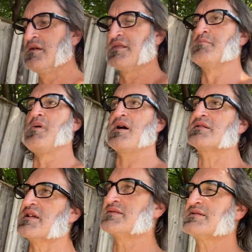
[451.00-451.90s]
The monk
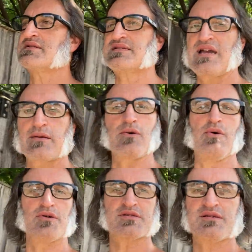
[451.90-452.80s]
doesn't set
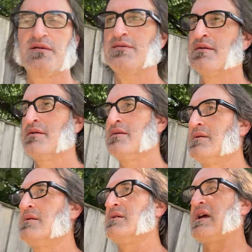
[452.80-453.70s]
goals
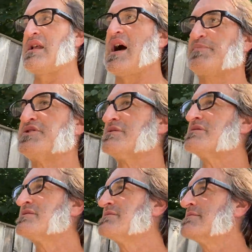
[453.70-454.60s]
and
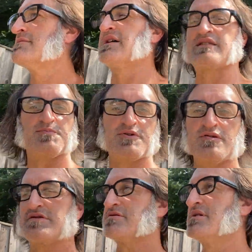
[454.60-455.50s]
options like the
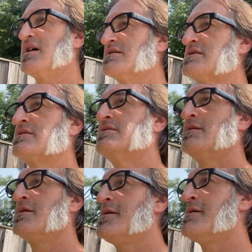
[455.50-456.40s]
producer does.
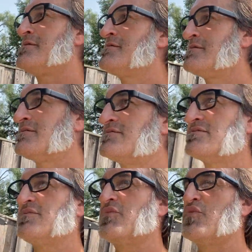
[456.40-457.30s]

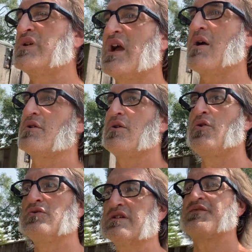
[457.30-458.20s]
We aren't
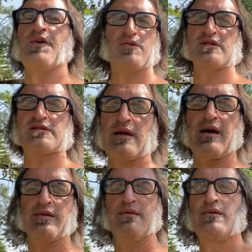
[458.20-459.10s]
only focused
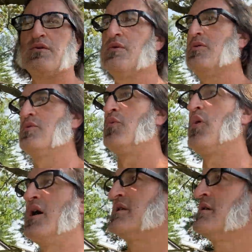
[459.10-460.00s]
on
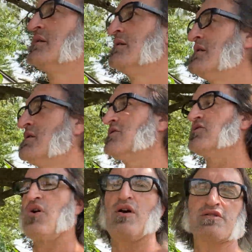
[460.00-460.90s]
one
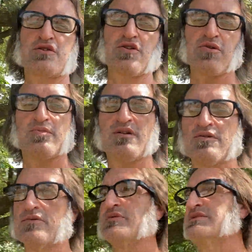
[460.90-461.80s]
long-term
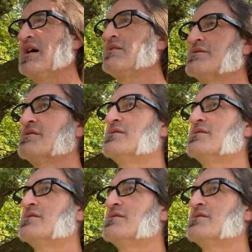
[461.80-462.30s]
result,